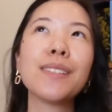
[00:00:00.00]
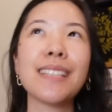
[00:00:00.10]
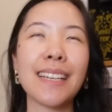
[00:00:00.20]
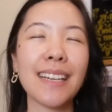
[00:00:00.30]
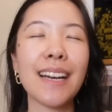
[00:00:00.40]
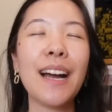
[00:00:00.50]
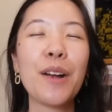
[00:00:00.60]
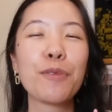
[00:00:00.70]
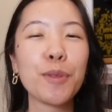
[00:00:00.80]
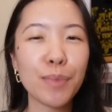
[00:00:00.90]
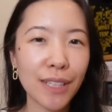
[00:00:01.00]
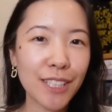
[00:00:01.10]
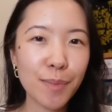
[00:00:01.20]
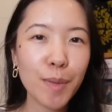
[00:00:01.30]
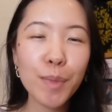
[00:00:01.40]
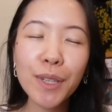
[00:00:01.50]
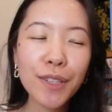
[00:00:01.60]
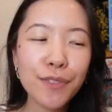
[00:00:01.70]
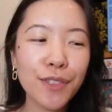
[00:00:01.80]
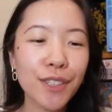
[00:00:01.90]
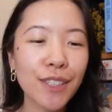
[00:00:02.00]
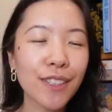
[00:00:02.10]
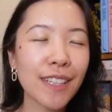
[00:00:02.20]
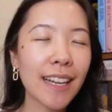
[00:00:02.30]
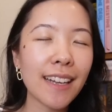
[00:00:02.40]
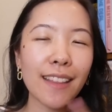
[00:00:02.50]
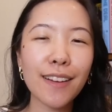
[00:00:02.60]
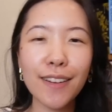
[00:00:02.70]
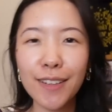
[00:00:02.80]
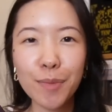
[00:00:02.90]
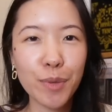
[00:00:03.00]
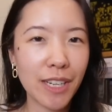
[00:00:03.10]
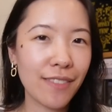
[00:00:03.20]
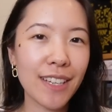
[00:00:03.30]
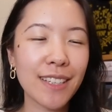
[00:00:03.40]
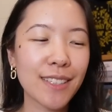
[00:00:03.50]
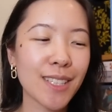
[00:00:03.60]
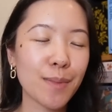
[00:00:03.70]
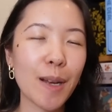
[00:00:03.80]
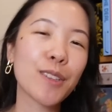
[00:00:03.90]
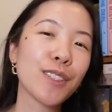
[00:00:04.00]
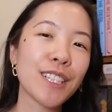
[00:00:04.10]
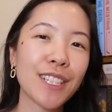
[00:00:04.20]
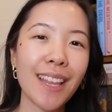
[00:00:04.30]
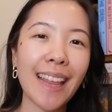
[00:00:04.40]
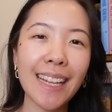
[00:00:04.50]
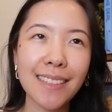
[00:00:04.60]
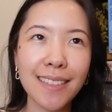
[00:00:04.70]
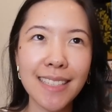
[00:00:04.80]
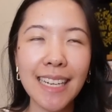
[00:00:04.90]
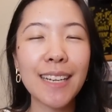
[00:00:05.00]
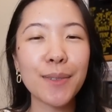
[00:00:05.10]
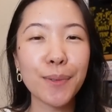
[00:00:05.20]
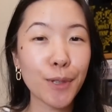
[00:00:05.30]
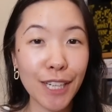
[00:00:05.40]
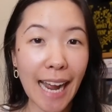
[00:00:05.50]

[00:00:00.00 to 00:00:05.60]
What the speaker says: is like a replacement book for another previous special edition that didn't work